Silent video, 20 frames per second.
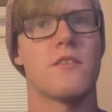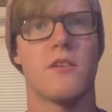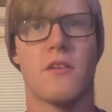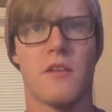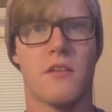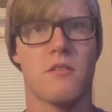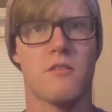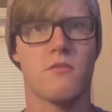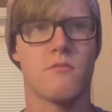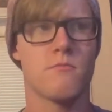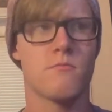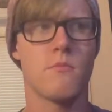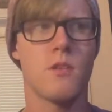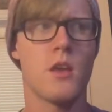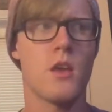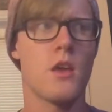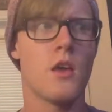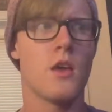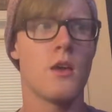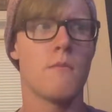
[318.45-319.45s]
They're like
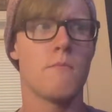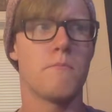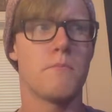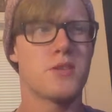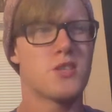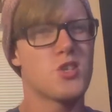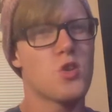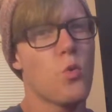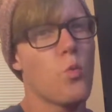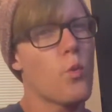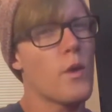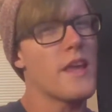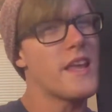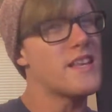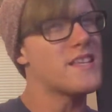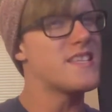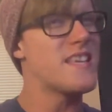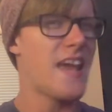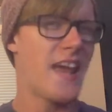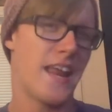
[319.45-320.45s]

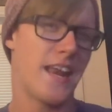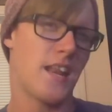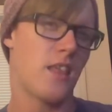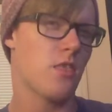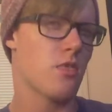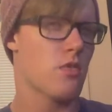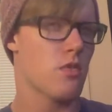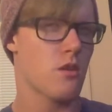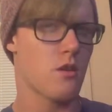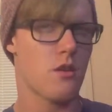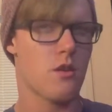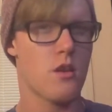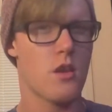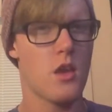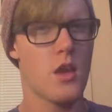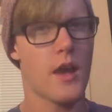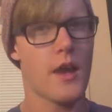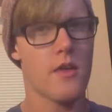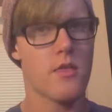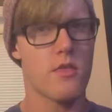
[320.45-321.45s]
between 10 and
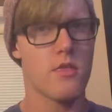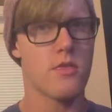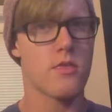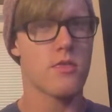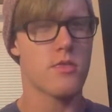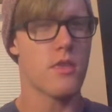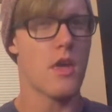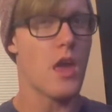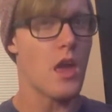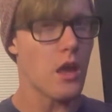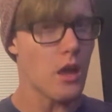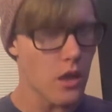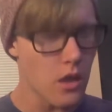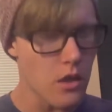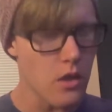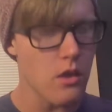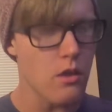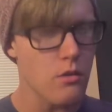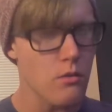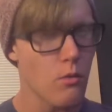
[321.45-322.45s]
30, I think,
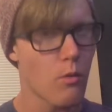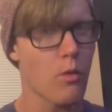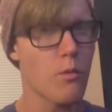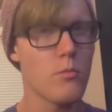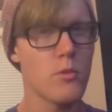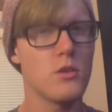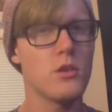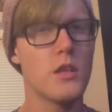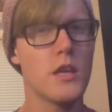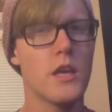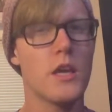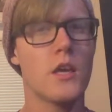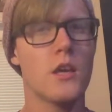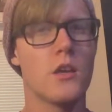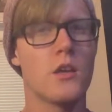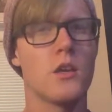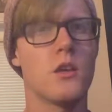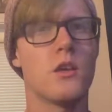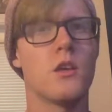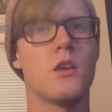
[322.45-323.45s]
normally.
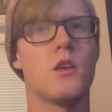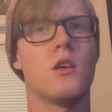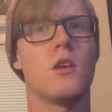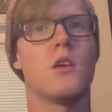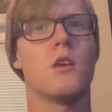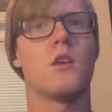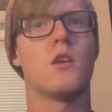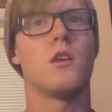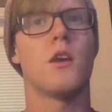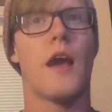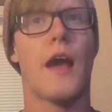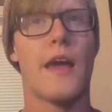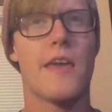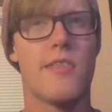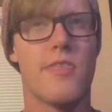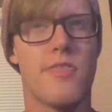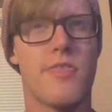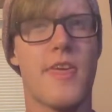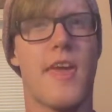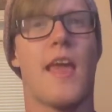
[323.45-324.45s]
I
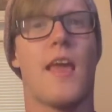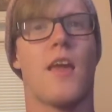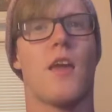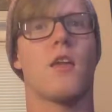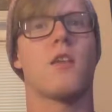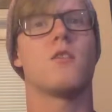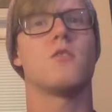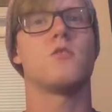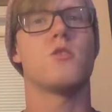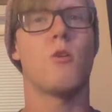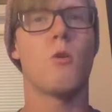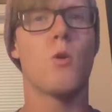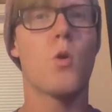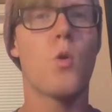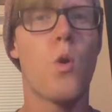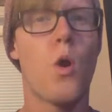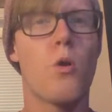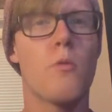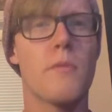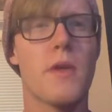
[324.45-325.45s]
think. Don't
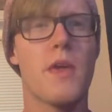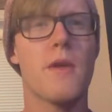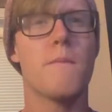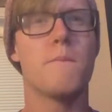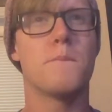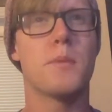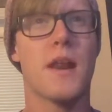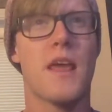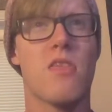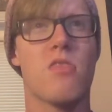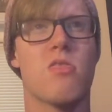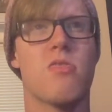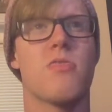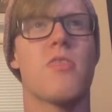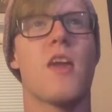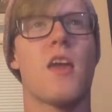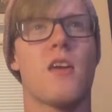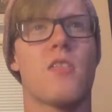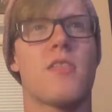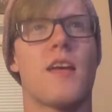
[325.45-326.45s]
quote me, but I
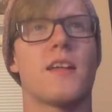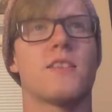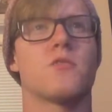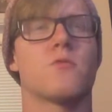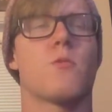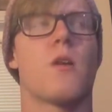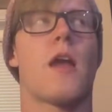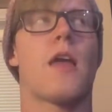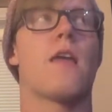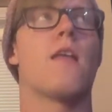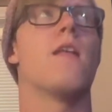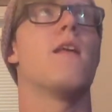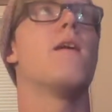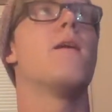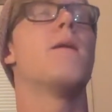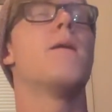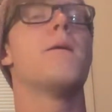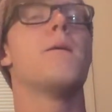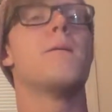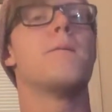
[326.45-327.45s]
think that's right.
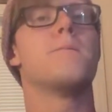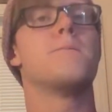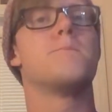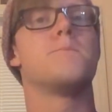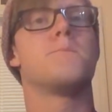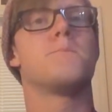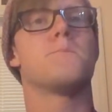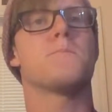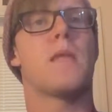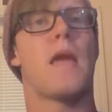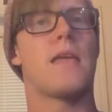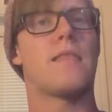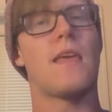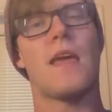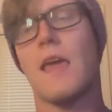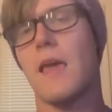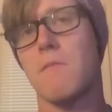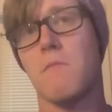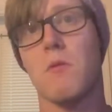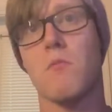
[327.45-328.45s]
And they
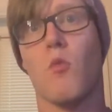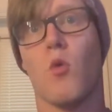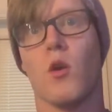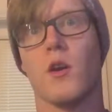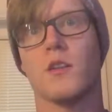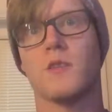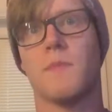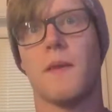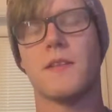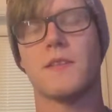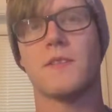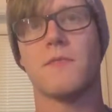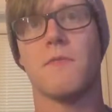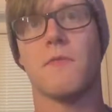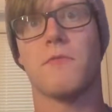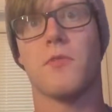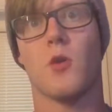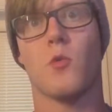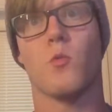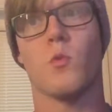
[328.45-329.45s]
can be more expensive
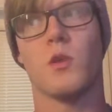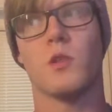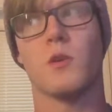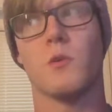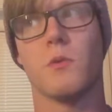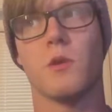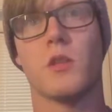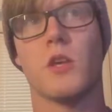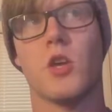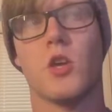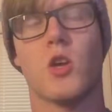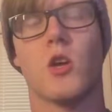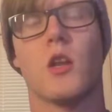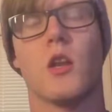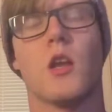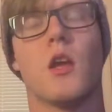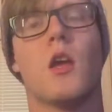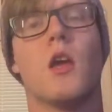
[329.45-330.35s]
if they're really, really good.